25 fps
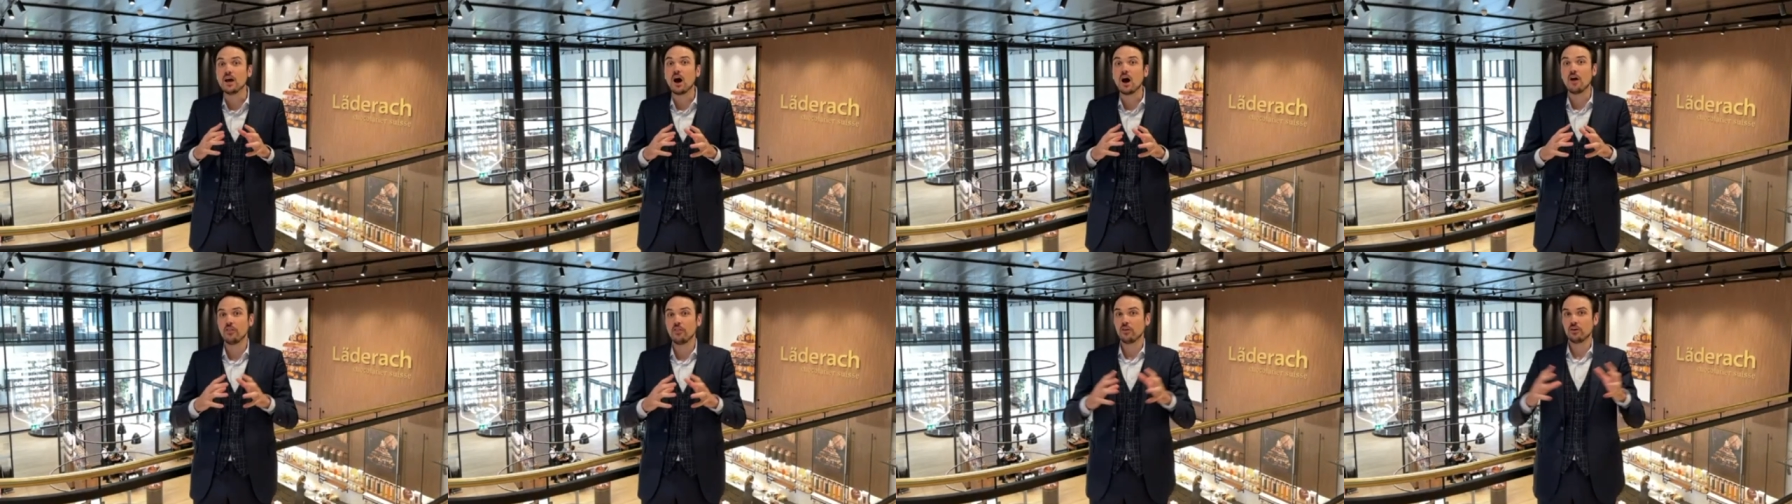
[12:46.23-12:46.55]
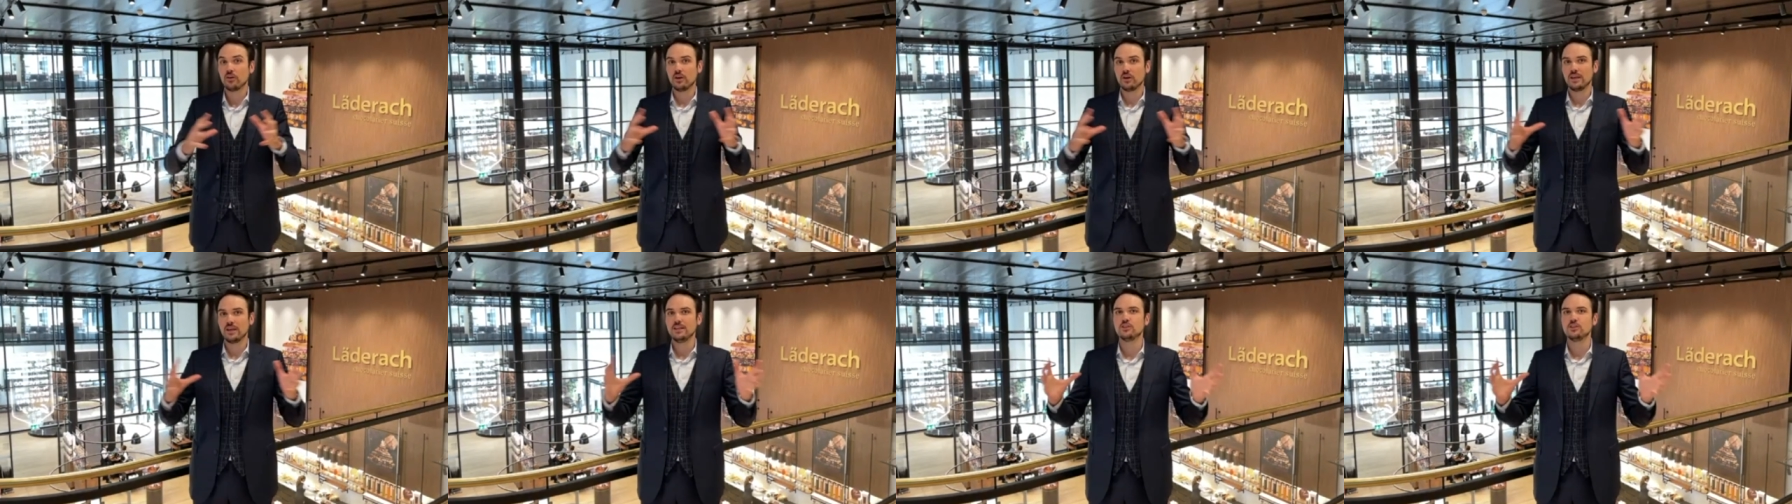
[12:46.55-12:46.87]

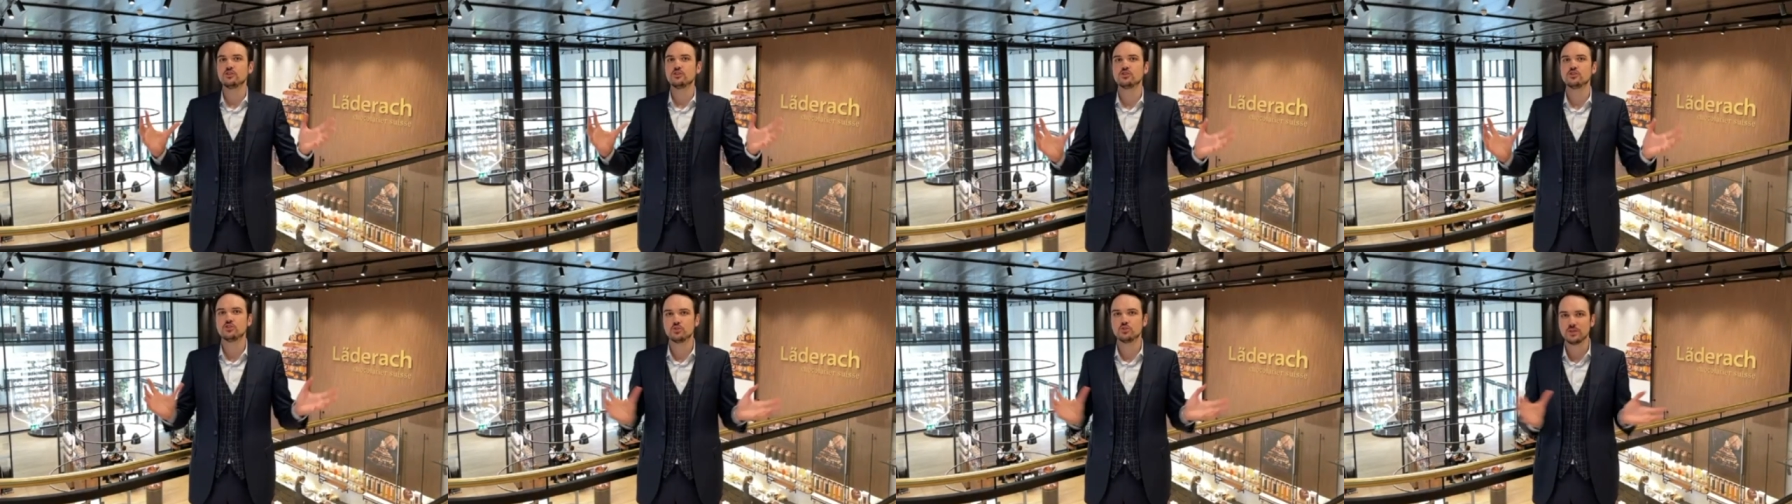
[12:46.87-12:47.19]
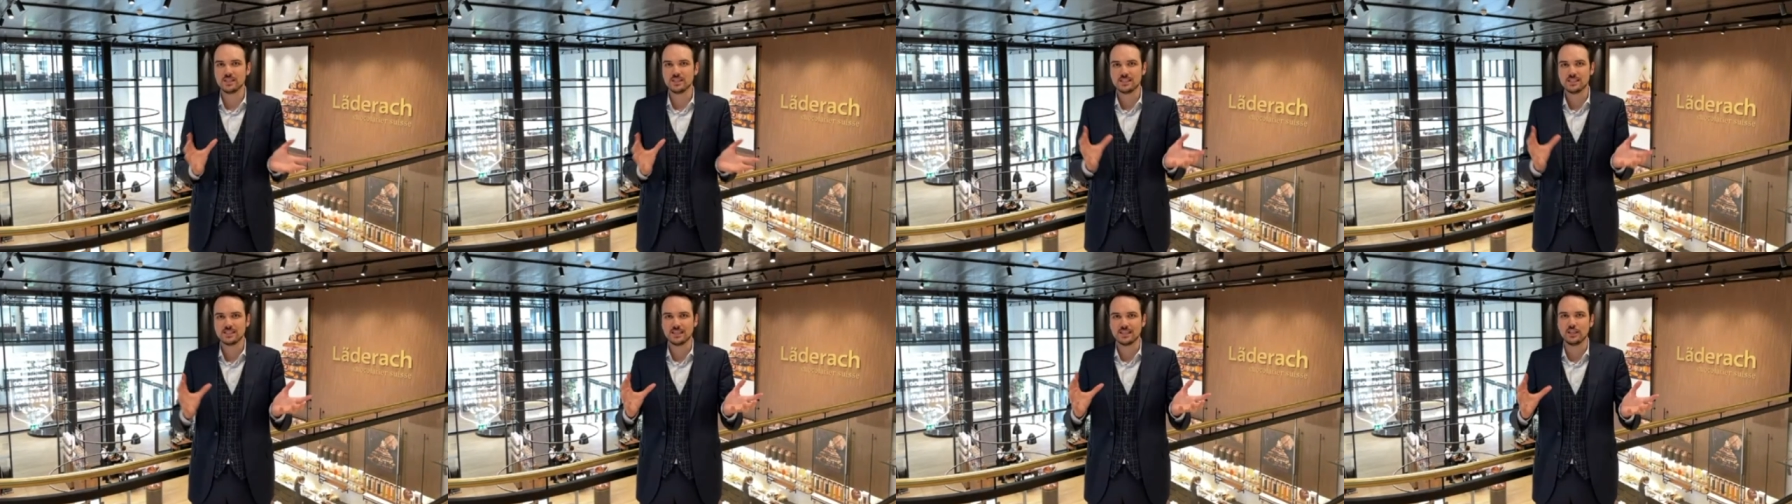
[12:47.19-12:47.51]
other
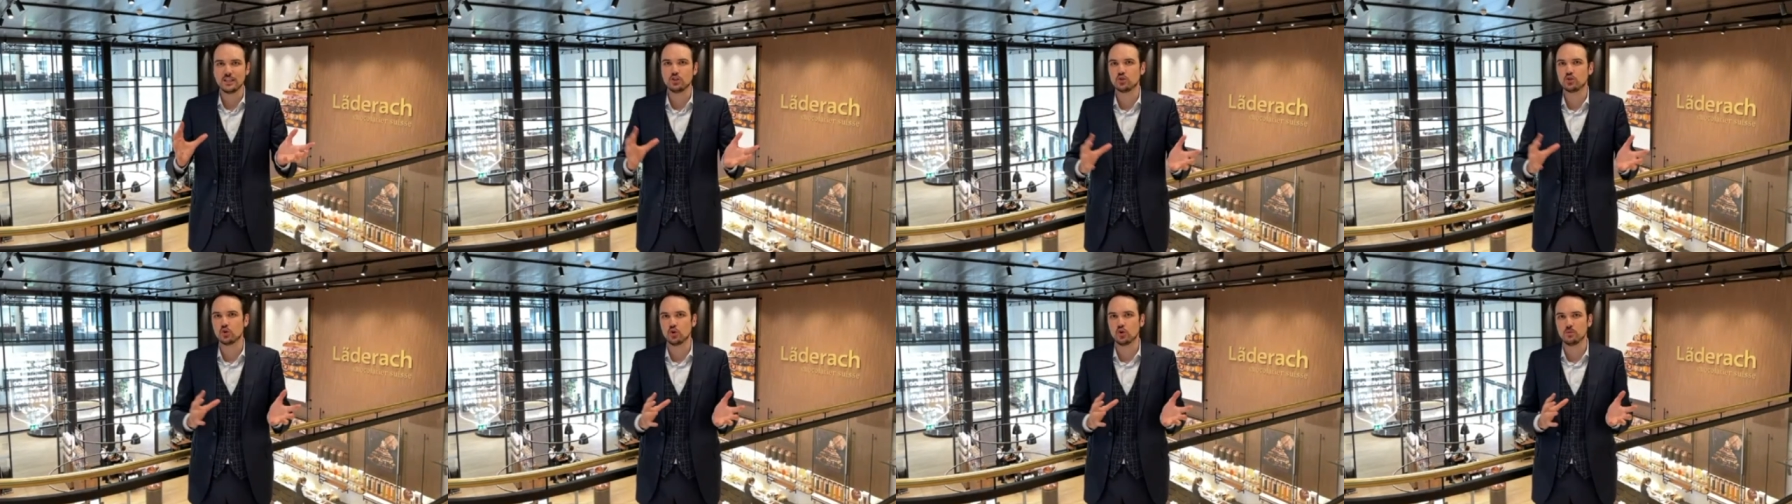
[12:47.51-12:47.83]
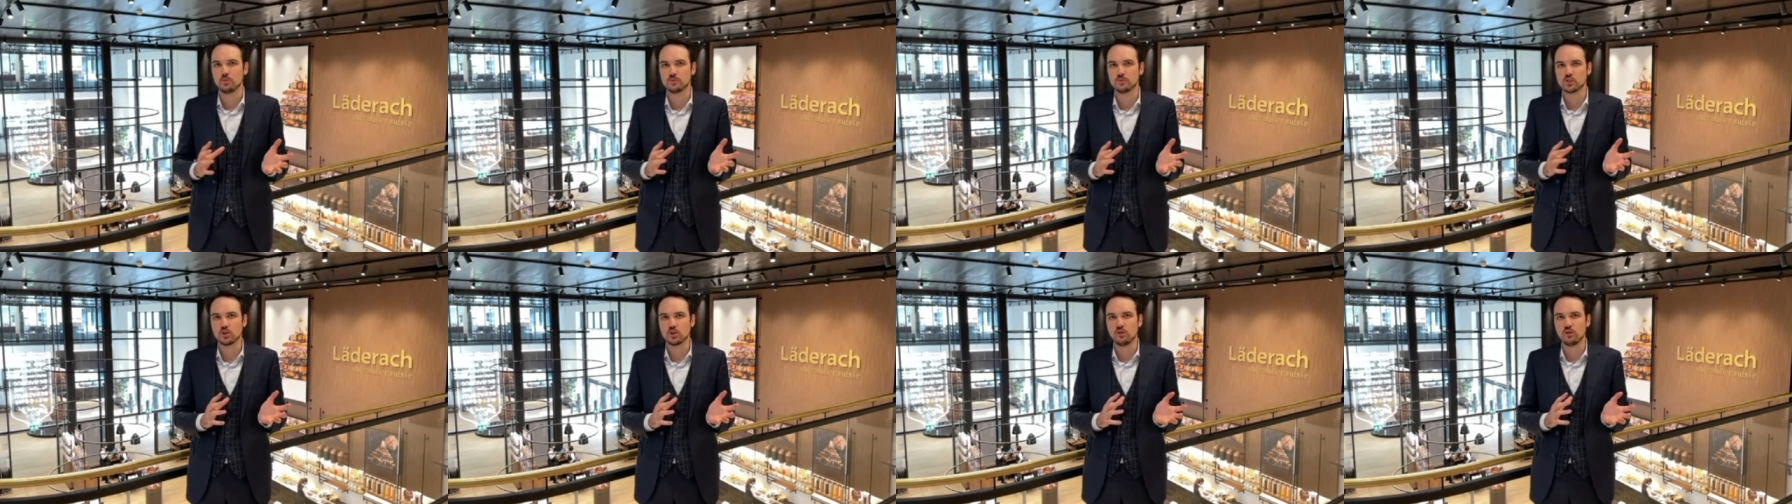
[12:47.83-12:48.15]
industries in
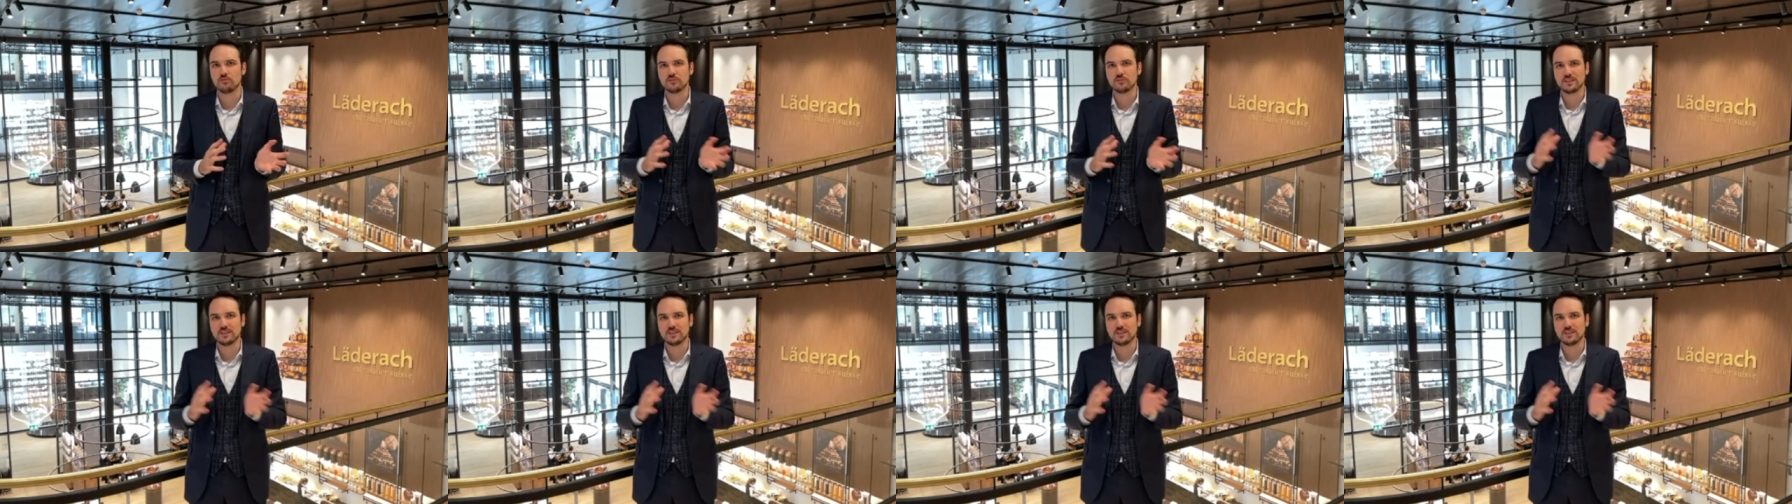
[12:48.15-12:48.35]
terms of